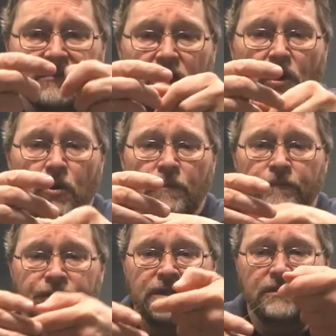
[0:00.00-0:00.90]

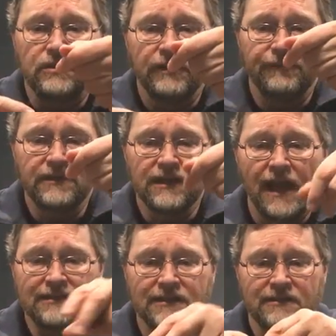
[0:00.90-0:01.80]
so two different
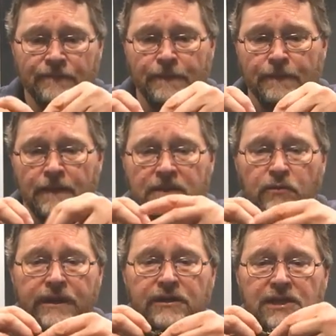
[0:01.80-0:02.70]
sizes.
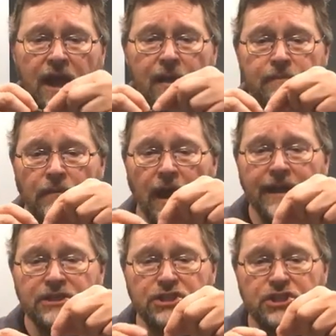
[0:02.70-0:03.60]
The winter time,
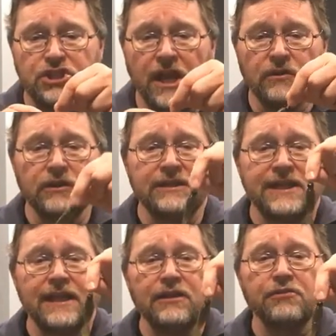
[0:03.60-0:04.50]
I generally
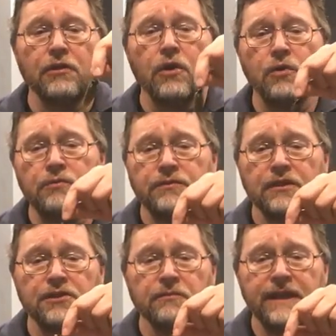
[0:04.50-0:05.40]
tend to throw
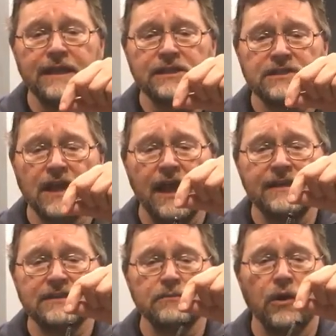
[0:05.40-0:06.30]
the 3-inch
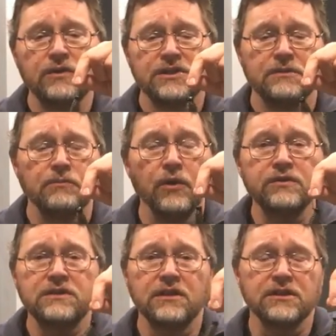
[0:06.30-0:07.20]
size the
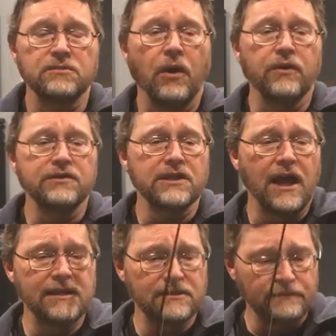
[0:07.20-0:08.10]
most, the smaller
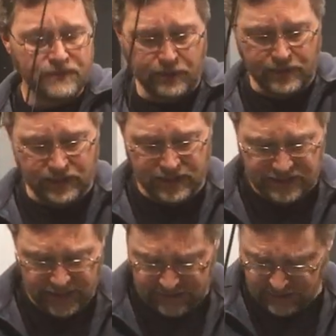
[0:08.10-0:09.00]
size. Typically
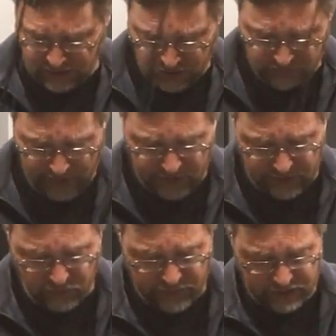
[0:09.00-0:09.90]
tends to do better
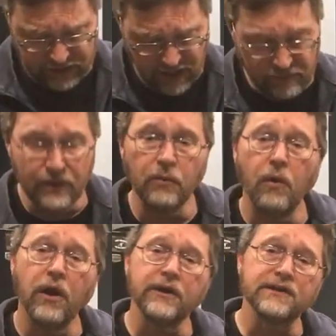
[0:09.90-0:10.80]
in the winter time when the
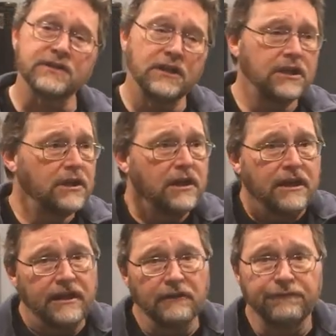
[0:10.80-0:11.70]
water is
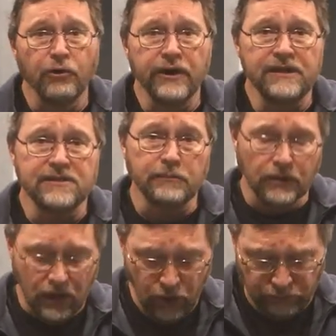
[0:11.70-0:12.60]
in the 40s and
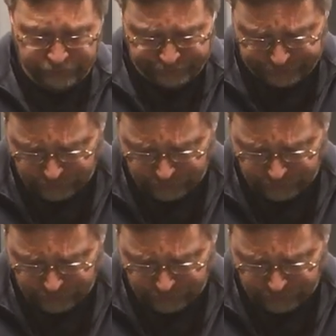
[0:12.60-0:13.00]
below.